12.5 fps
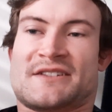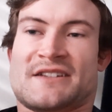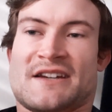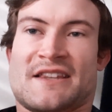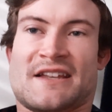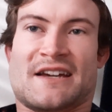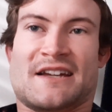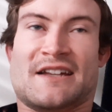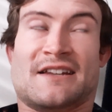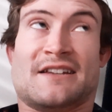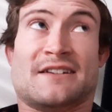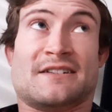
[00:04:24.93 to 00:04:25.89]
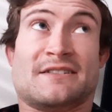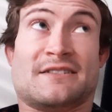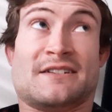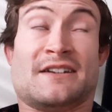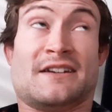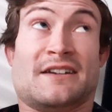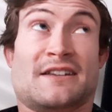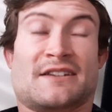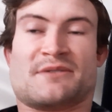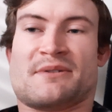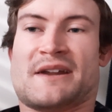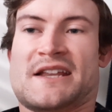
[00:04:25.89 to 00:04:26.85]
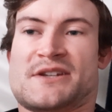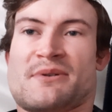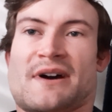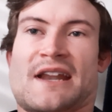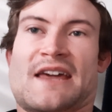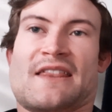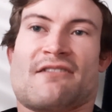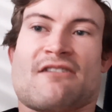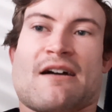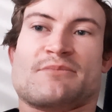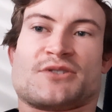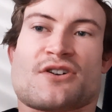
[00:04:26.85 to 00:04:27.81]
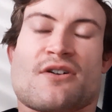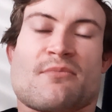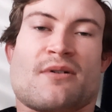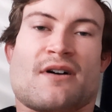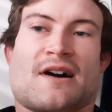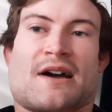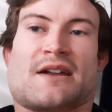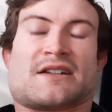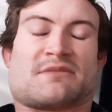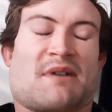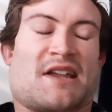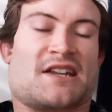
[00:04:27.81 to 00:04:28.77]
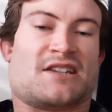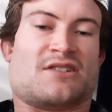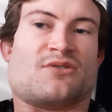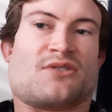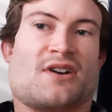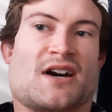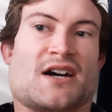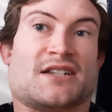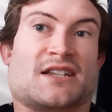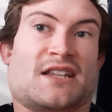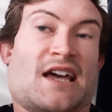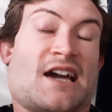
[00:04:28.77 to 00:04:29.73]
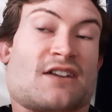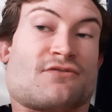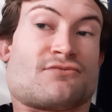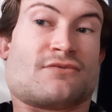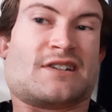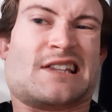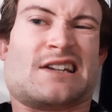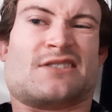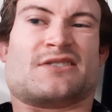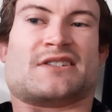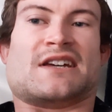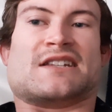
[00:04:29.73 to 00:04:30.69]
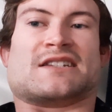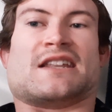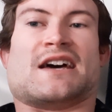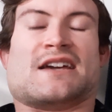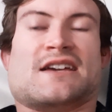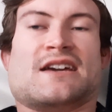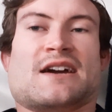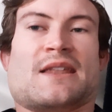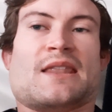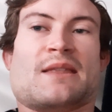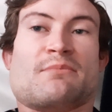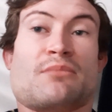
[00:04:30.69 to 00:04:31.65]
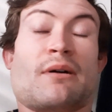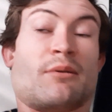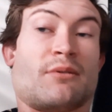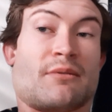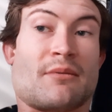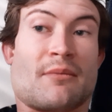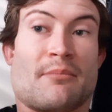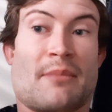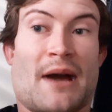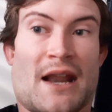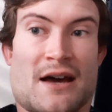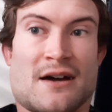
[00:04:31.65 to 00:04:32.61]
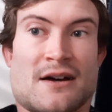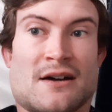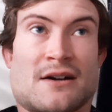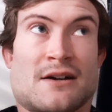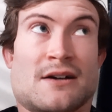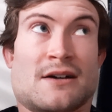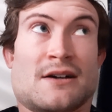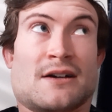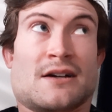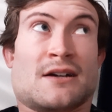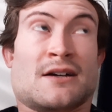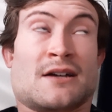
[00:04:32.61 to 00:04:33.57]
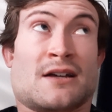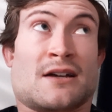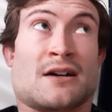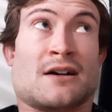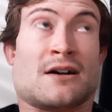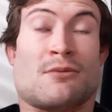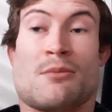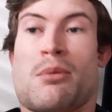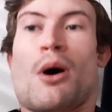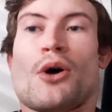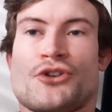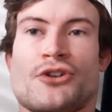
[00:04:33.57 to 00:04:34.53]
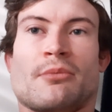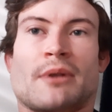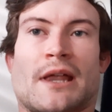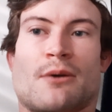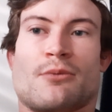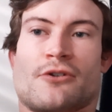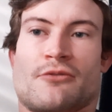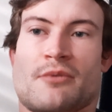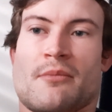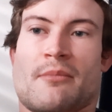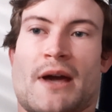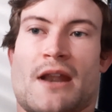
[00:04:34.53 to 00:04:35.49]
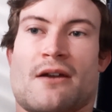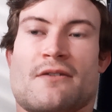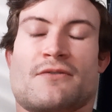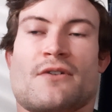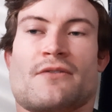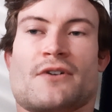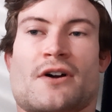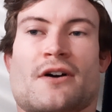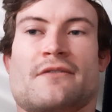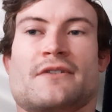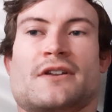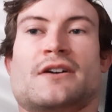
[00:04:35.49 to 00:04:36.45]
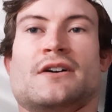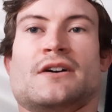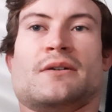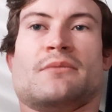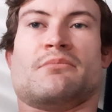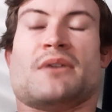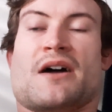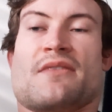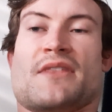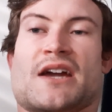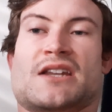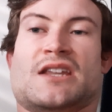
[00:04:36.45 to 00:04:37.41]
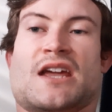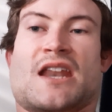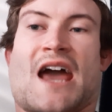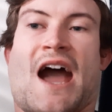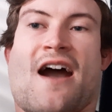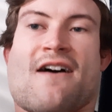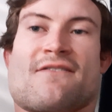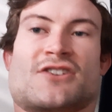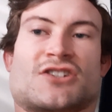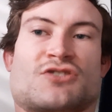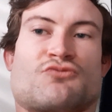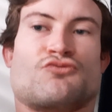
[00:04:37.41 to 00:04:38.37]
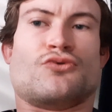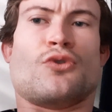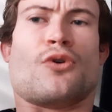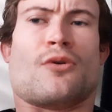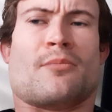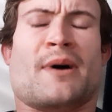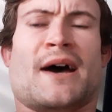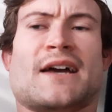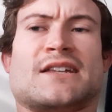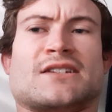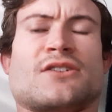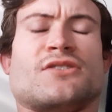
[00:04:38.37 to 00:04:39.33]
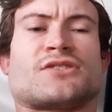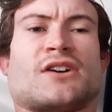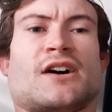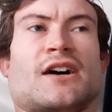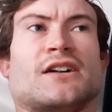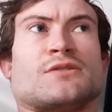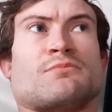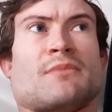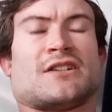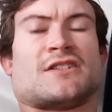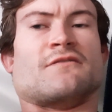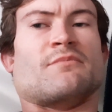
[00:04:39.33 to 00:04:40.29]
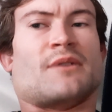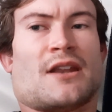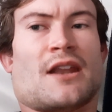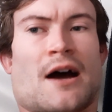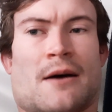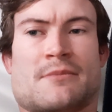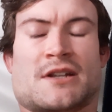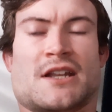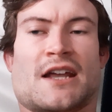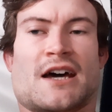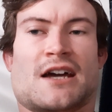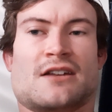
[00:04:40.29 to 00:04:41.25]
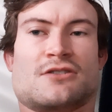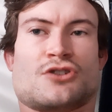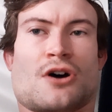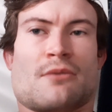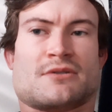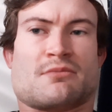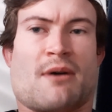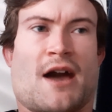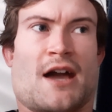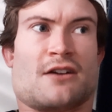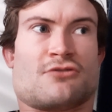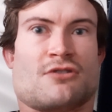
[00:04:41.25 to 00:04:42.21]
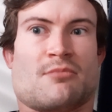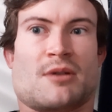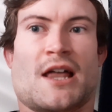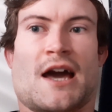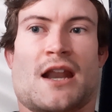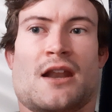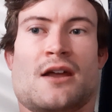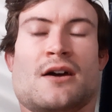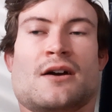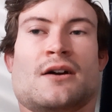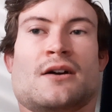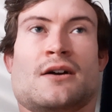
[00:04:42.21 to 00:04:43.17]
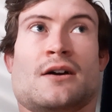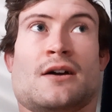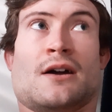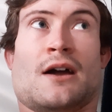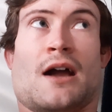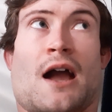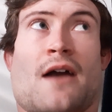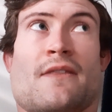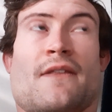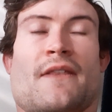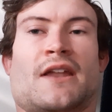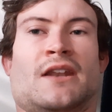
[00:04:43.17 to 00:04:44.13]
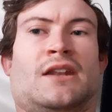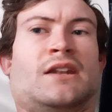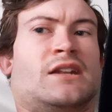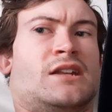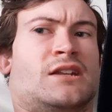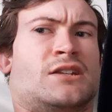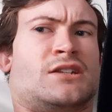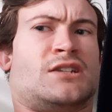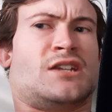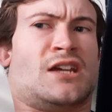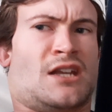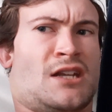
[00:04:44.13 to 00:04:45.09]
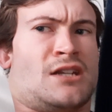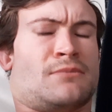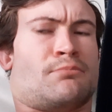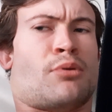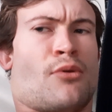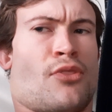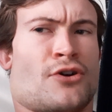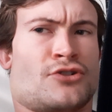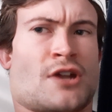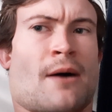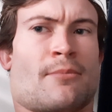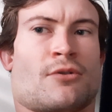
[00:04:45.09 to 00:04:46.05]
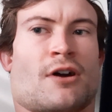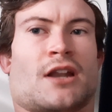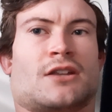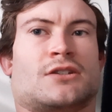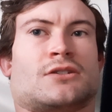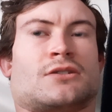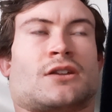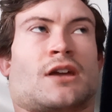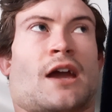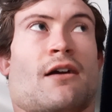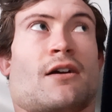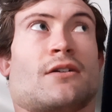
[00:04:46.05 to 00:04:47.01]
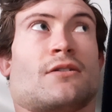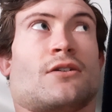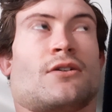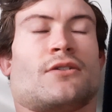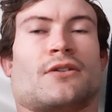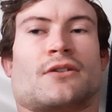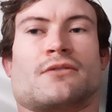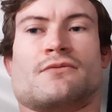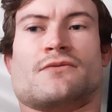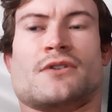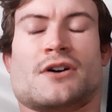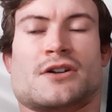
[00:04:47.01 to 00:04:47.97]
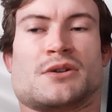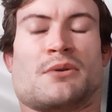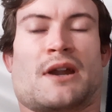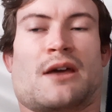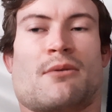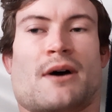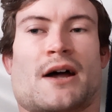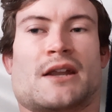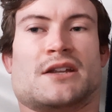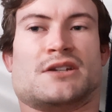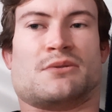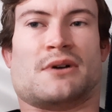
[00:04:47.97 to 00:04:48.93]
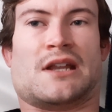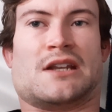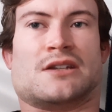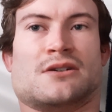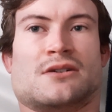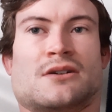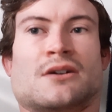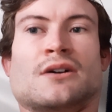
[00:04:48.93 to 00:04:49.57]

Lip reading: then in 2020 they grabbed Scott Pye and expanded to 2 cars, and they had a really good season that year, and probably would have been better, or possibly would have been better if not for COVID. But they did have just raw pace. Those cars must have been up to date, top spec, 888. And then they didn't put those upgrades, carry it on for 21 and 22